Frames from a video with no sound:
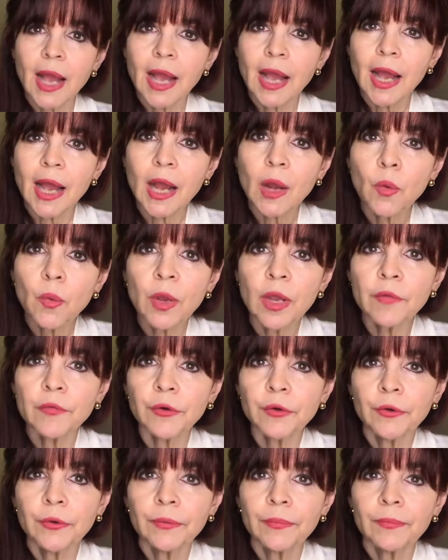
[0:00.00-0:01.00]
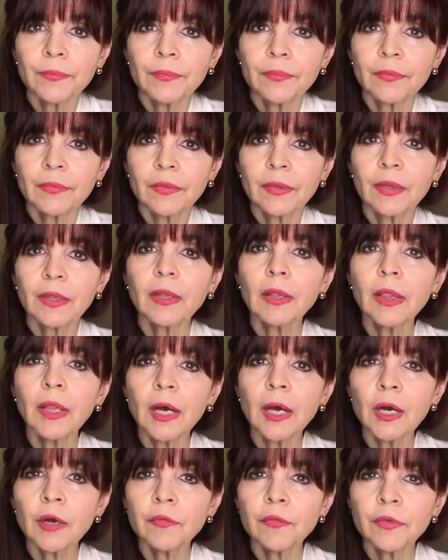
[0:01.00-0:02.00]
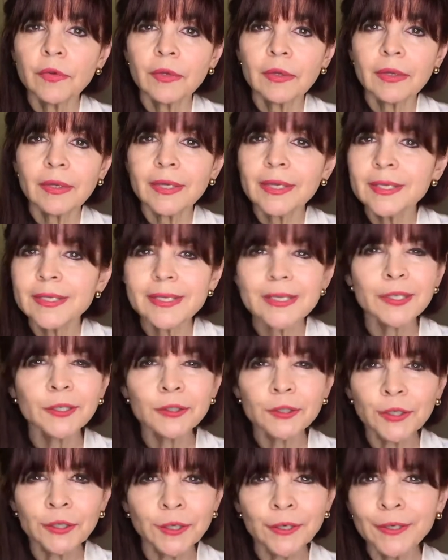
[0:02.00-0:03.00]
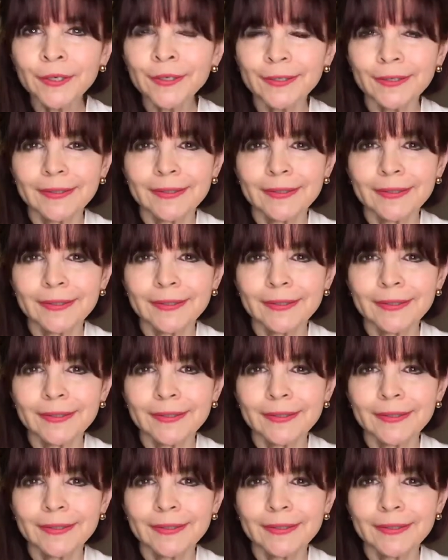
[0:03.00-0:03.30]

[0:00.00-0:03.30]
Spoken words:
However, love is eternal.